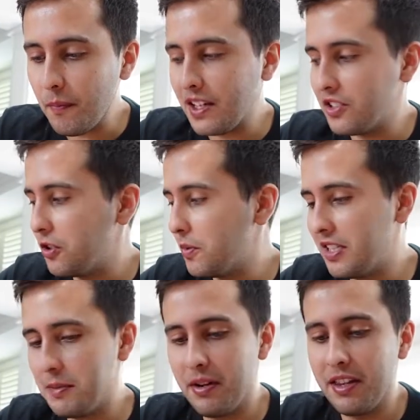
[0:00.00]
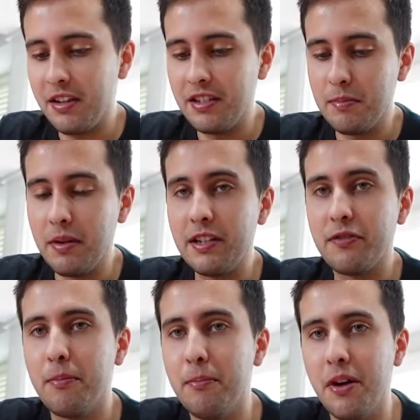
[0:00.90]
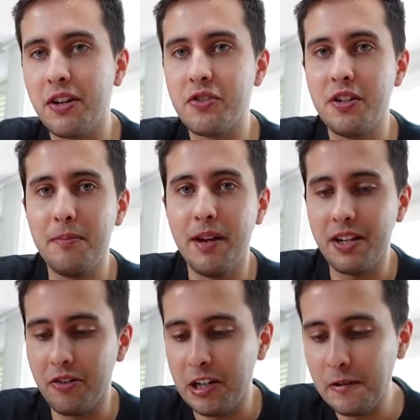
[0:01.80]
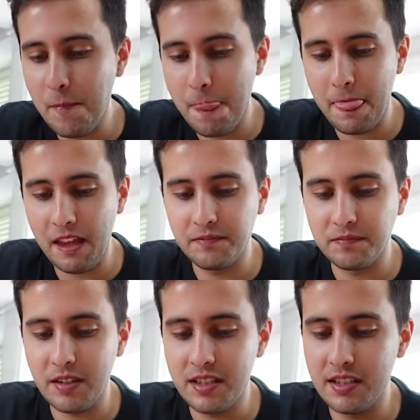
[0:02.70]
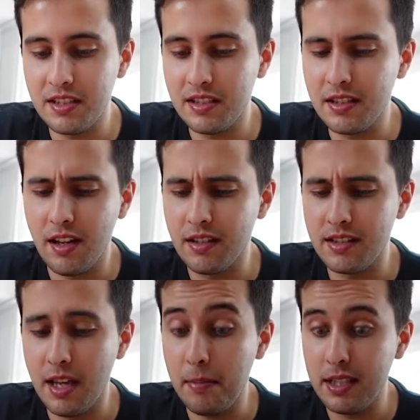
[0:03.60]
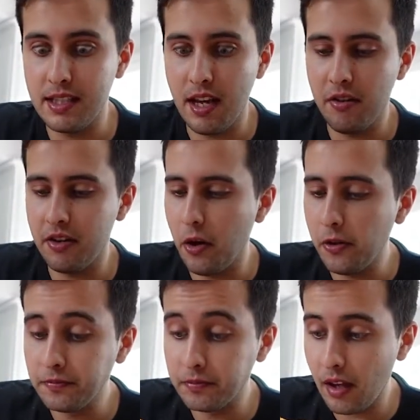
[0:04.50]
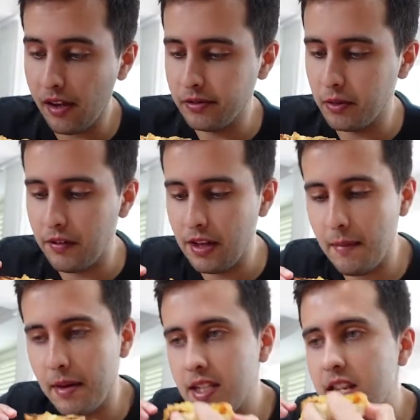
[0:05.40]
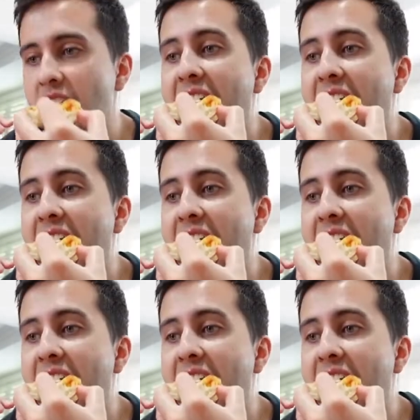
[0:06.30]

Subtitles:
It's good with this bread though. This bread's from Burke Street Bakery. It's like a semi-sourdough, whatever that means.